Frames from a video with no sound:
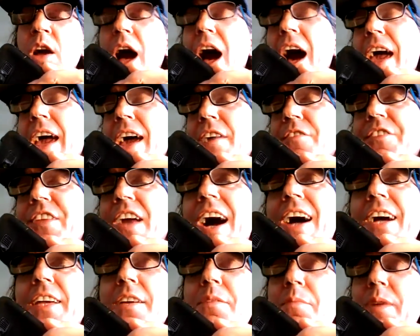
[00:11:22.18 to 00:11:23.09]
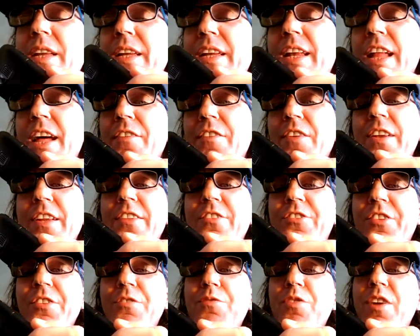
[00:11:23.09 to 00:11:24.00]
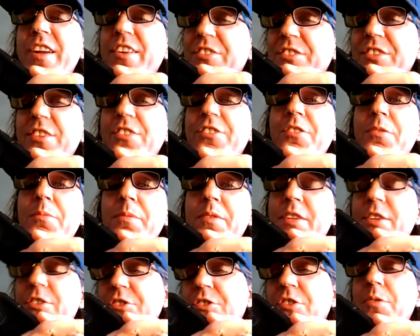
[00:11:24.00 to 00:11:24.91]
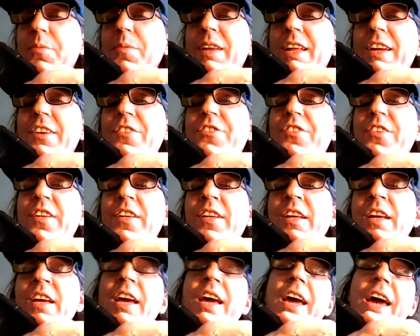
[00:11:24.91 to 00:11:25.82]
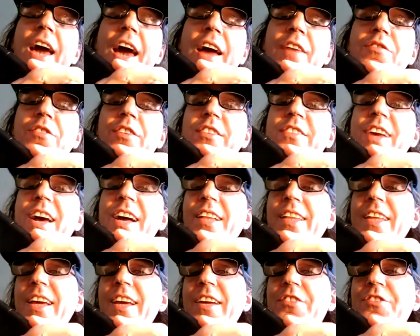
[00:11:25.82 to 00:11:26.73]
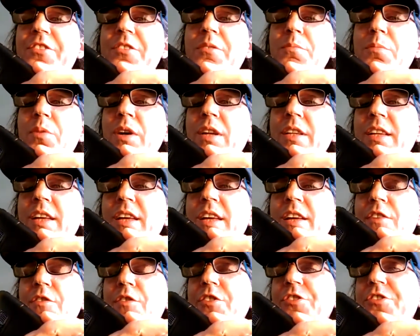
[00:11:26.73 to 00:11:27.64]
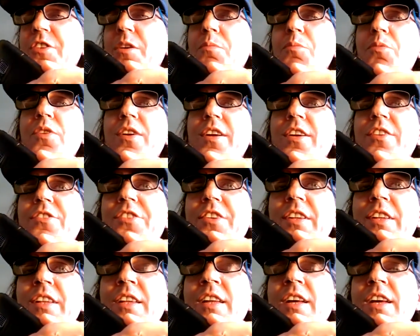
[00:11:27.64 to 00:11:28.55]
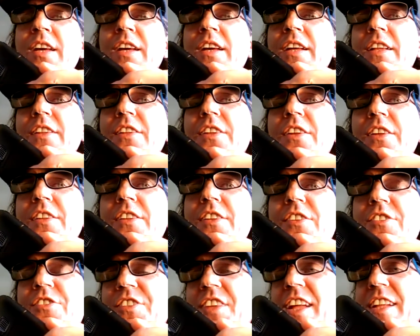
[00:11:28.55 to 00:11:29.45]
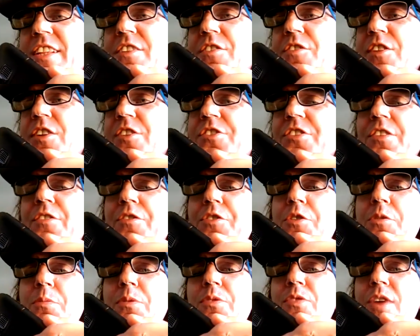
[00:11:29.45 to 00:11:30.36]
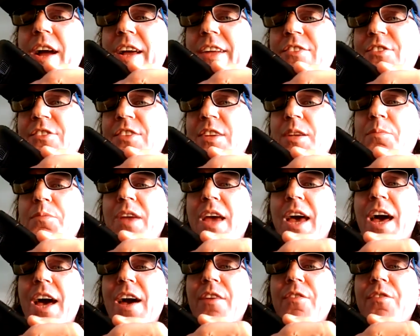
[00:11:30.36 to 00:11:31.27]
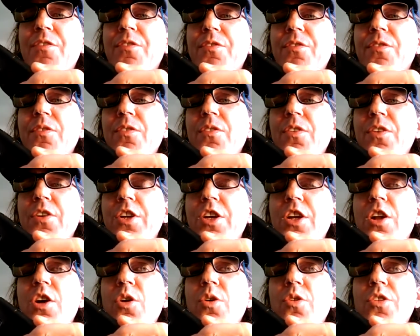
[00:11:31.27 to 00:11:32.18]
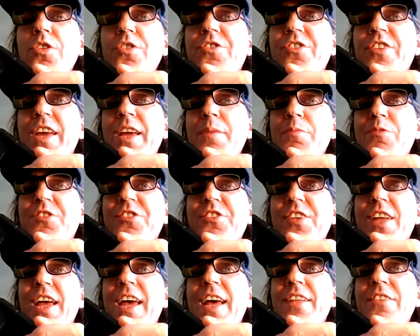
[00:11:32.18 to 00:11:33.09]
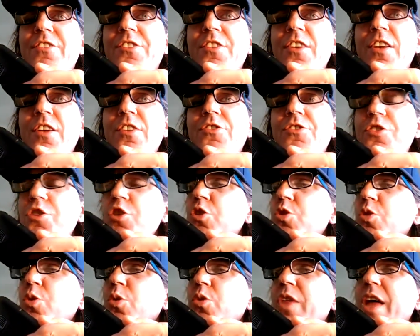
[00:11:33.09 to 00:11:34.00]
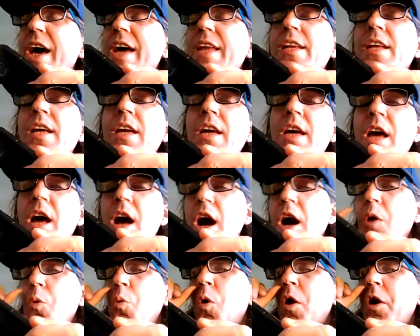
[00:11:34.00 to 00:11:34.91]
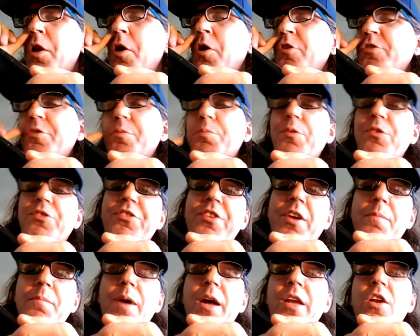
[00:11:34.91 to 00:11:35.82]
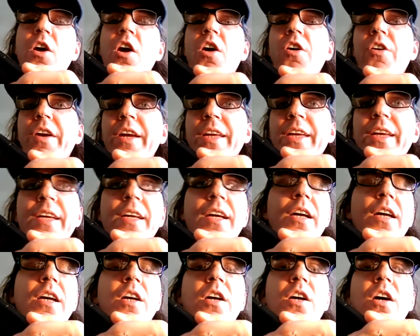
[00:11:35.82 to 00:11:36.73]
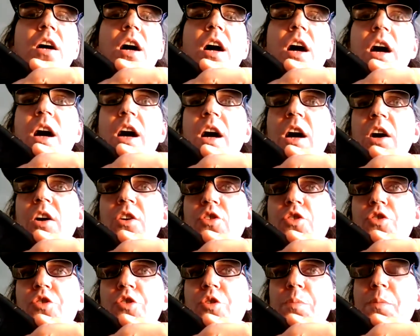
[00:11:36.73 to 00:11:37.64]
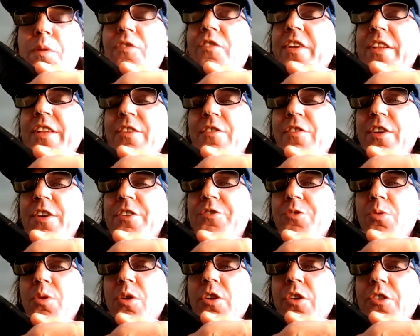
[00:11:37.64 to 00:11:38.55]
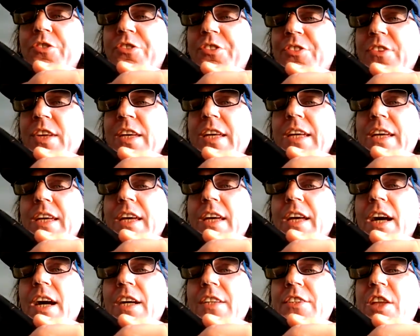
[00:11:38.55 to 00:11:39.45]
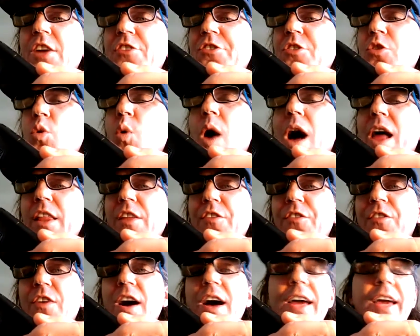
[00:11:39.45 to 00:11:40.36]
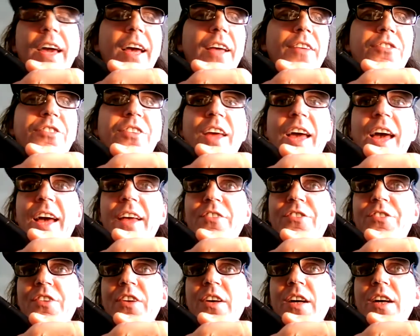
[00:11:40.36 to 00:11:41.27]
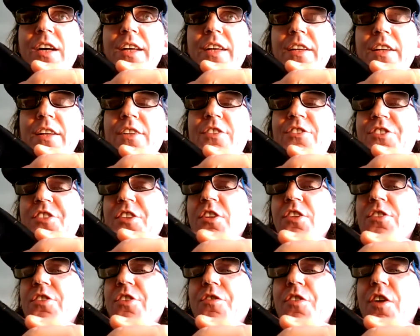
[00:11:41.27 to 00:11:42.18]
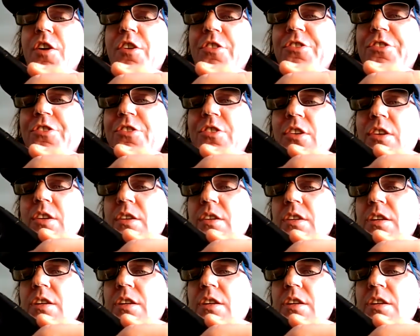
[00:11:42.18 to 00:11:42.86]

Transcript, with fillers: I have documented evidence of racism and discrimination and retaliation, but for some reason, the State Division of Human Rights seemed to have you know the same stance as you that a 100% minority uh, group of individuals uh, doesn't qualify as as uh, it's still diverse.